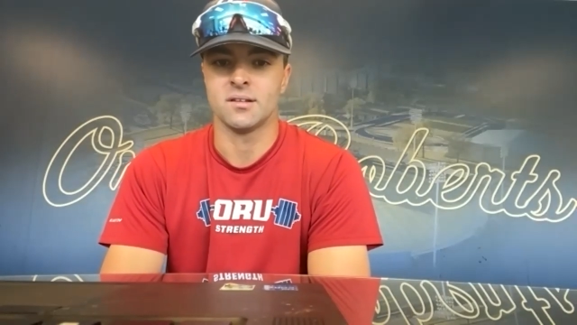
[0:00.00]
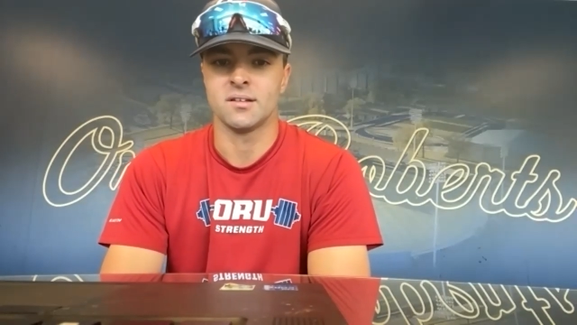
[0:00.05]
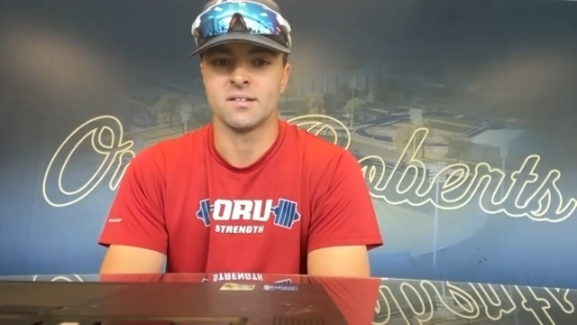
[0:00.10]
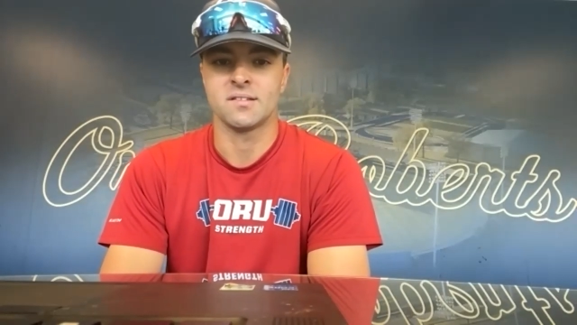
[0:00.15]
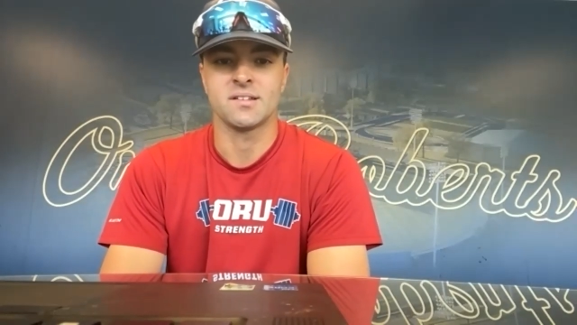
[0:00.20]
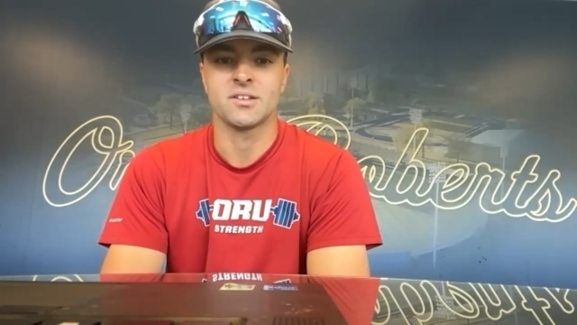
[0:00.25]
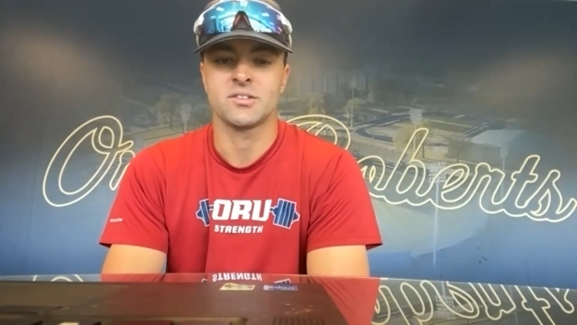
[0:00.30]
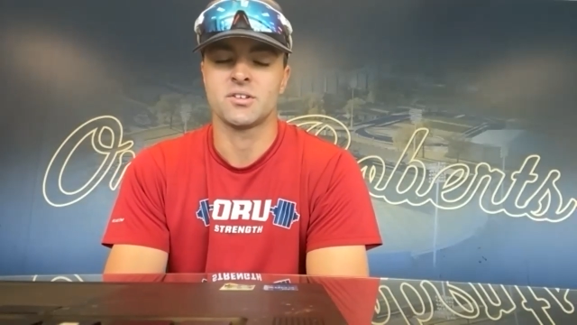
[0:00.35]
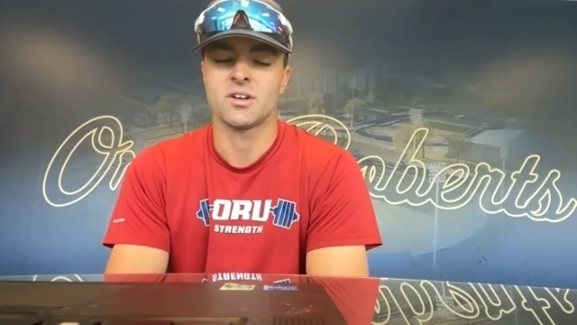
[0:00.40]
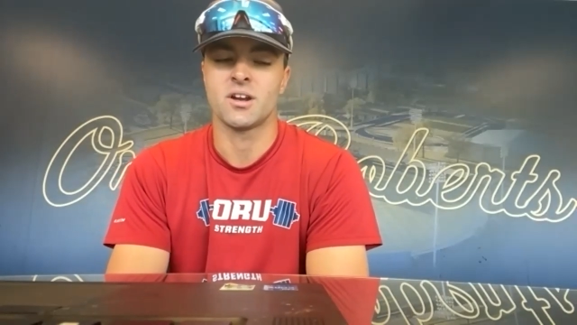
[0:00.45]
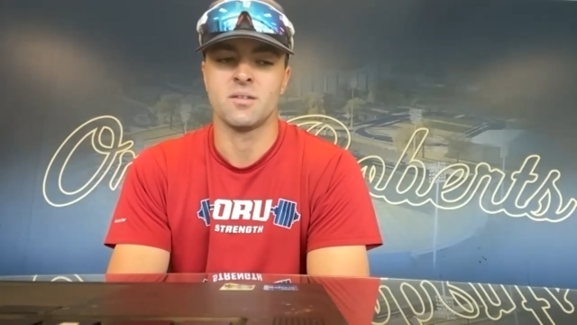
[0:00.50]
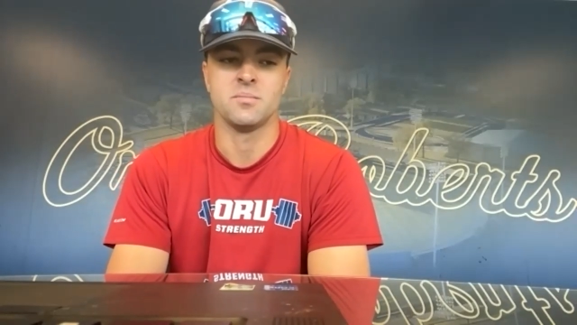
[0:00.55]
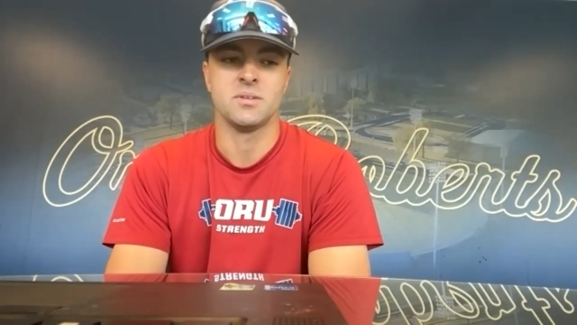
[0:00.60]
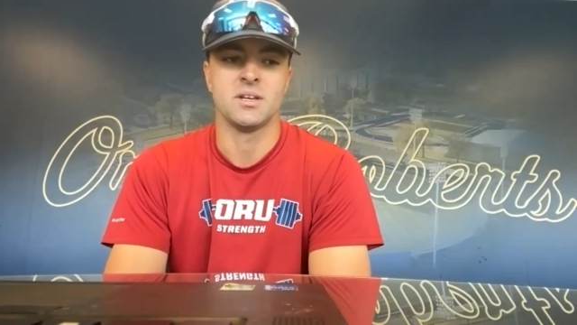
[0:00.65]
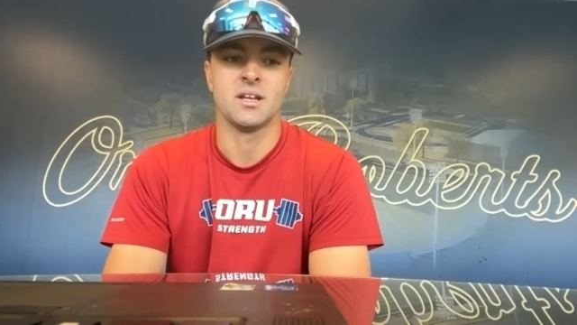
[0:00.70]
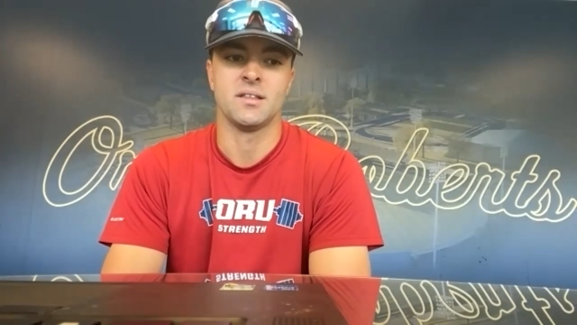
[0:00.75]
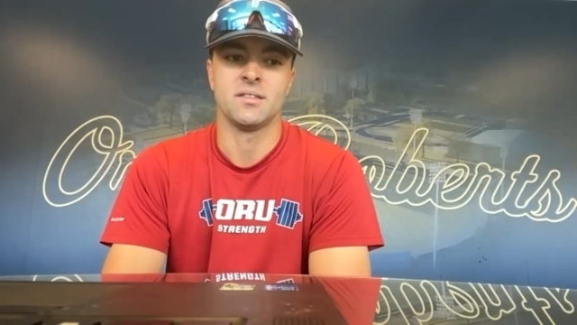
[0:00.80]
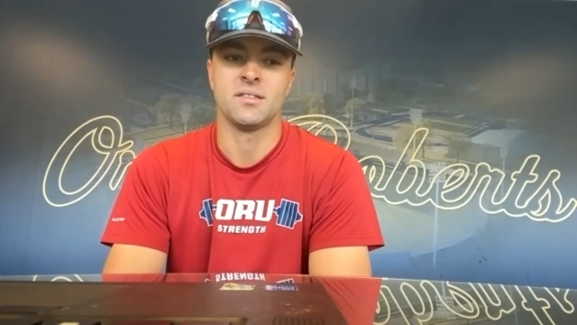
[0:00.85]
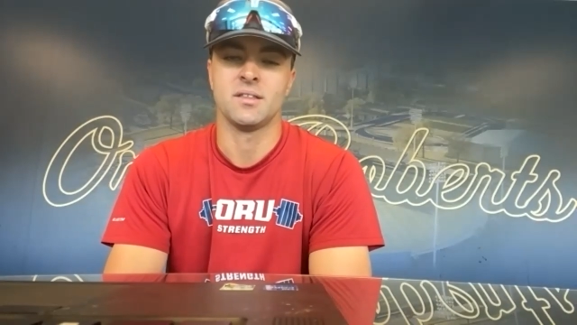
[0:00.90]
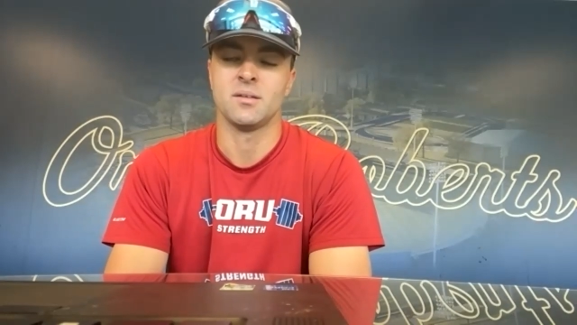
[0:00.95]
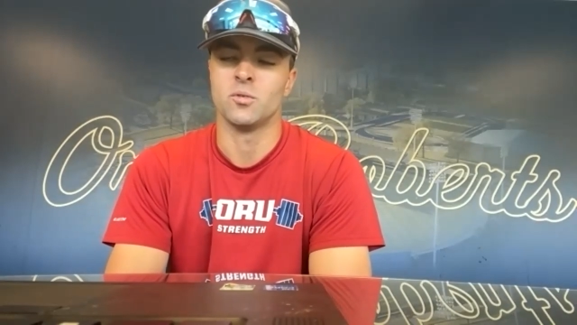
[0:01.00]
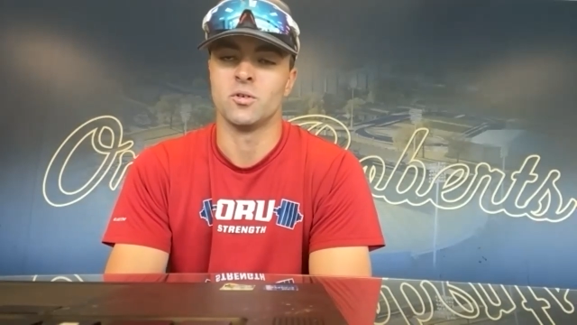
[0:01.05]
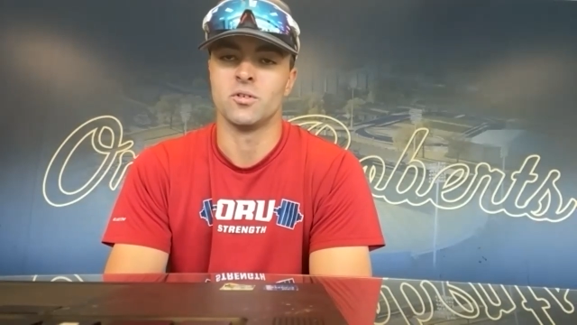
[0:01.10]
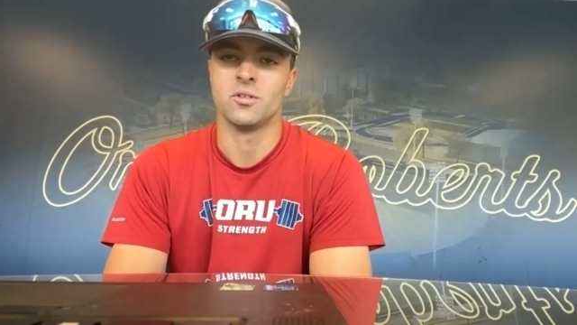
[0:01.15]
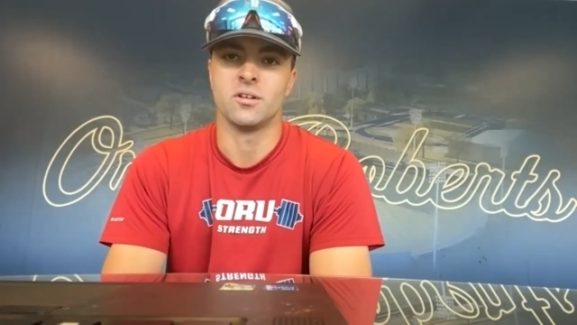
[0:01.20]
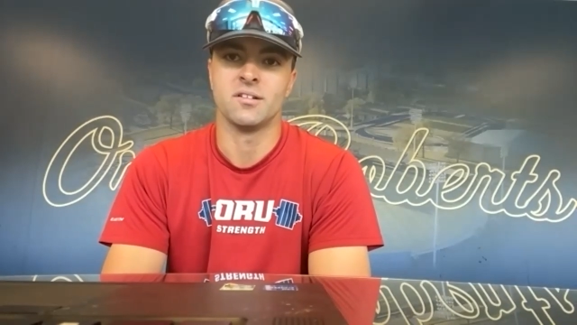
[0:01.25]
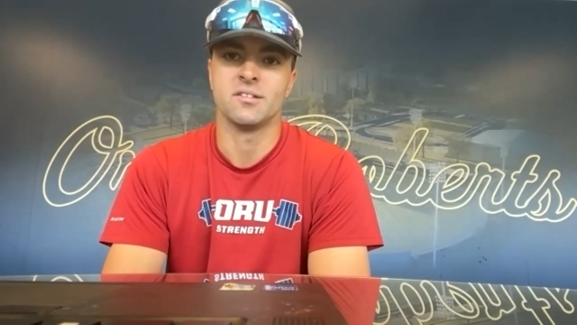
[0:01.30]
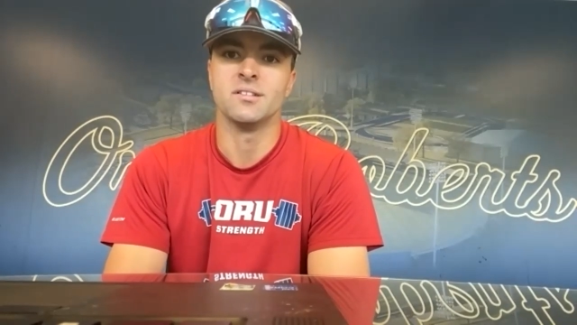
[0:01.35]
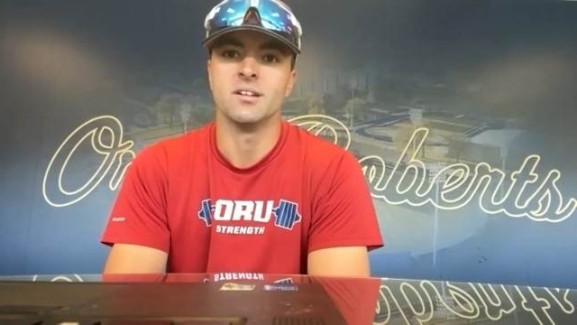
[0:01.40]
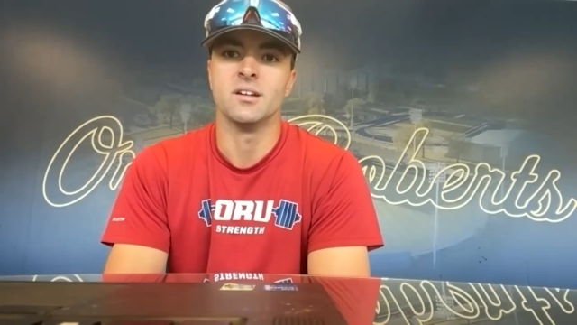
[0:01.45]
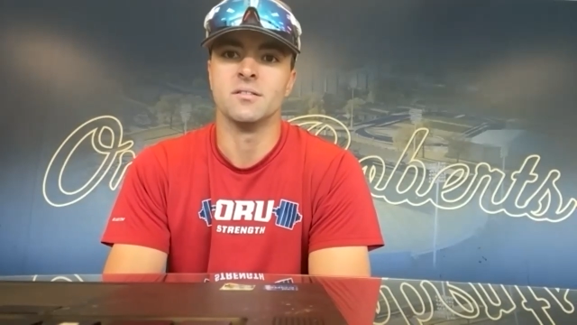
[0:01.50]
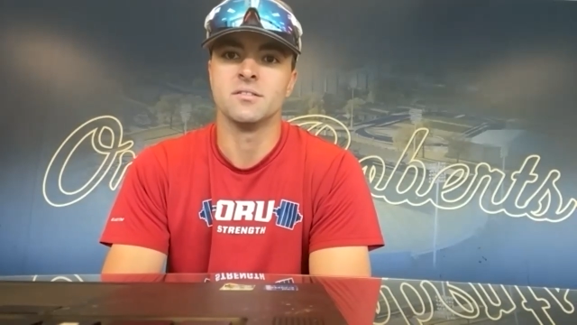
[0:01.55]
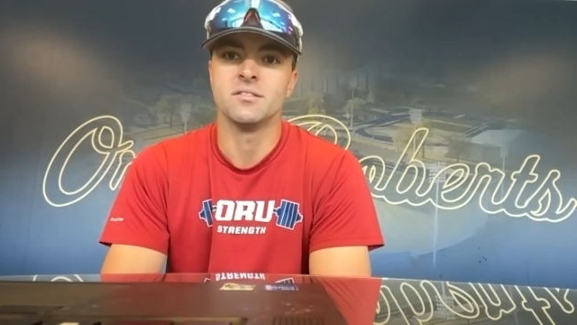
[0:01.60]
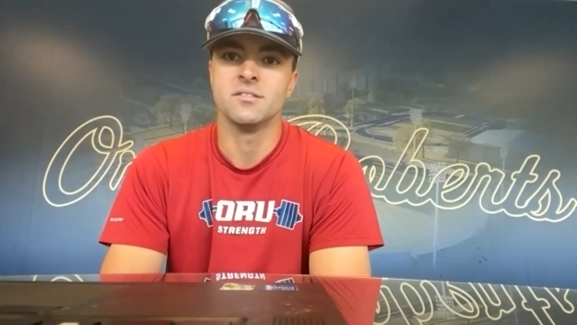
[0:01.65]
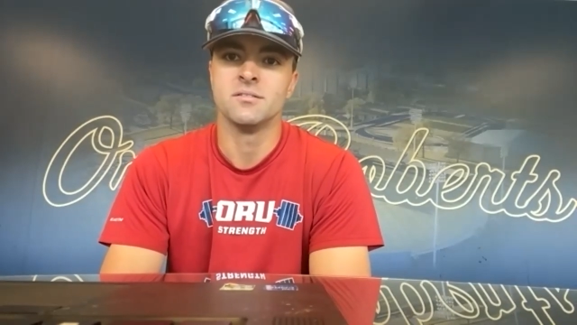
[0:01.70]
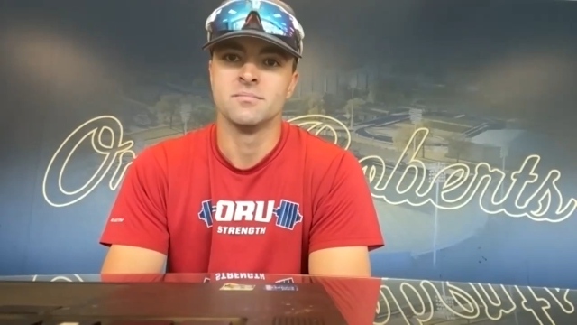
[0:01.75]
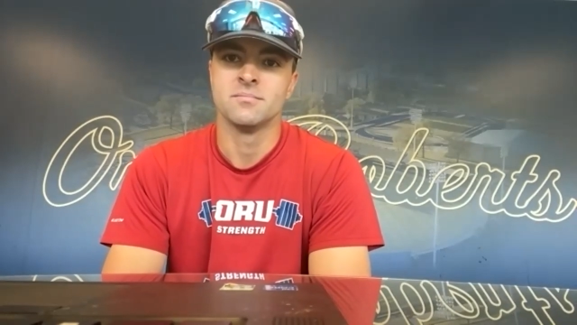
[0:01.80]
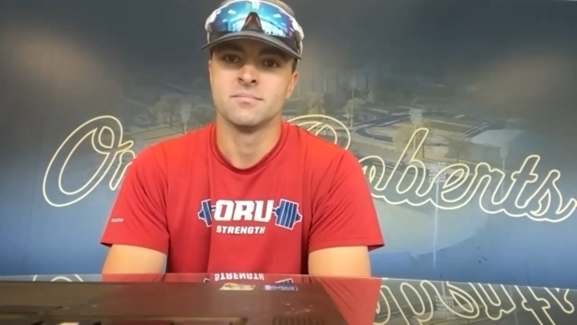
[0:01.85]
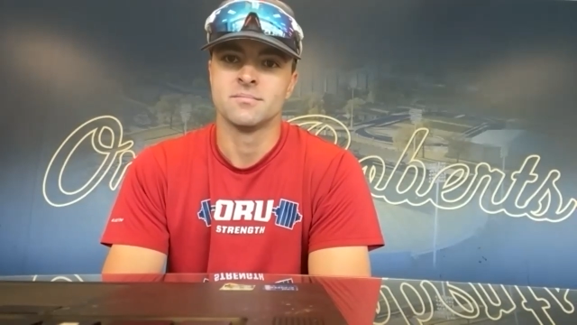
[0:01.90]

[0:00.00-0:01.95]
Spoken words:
Let's not try and be anything more than ourselves.